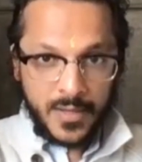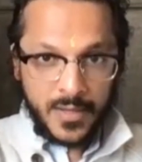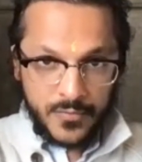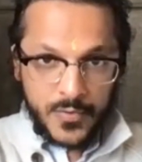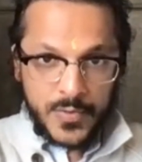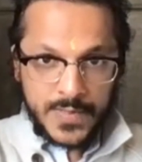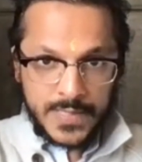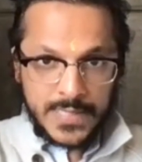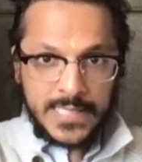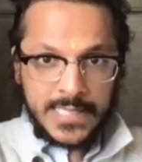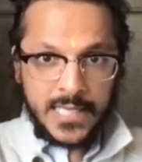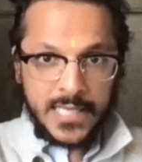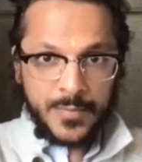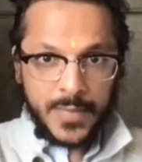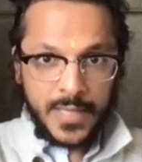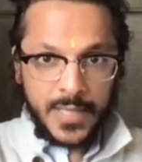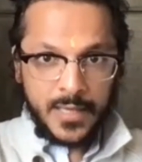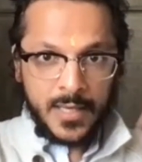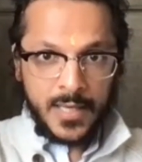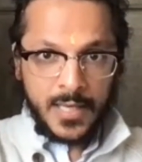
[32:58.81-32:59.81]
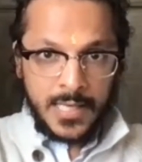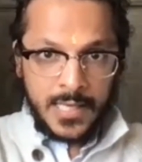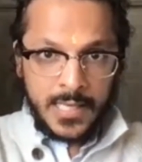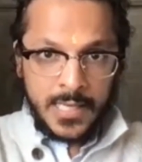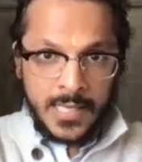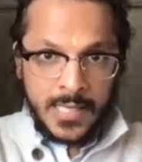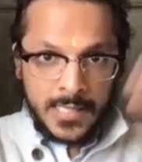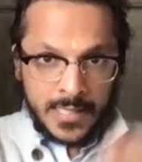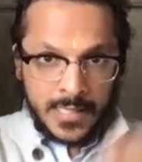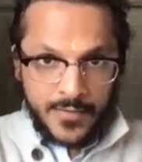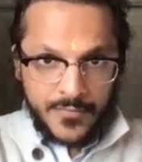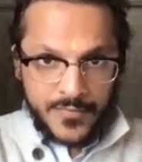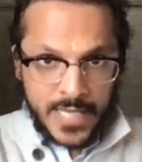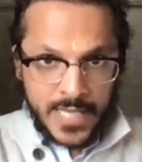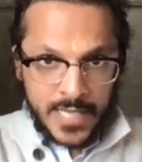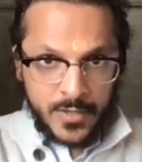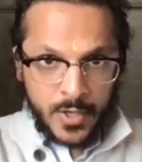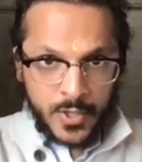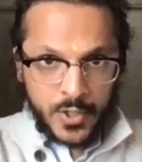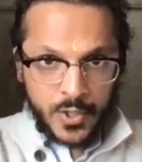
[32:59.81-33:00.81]
Everyone's seeing me.
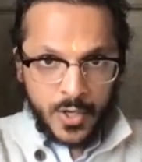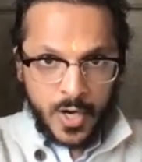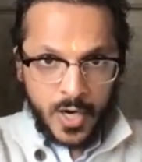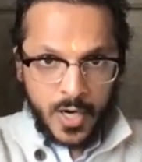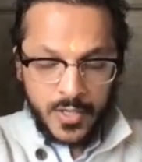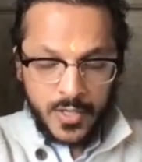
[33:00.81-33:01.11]
Left hand on your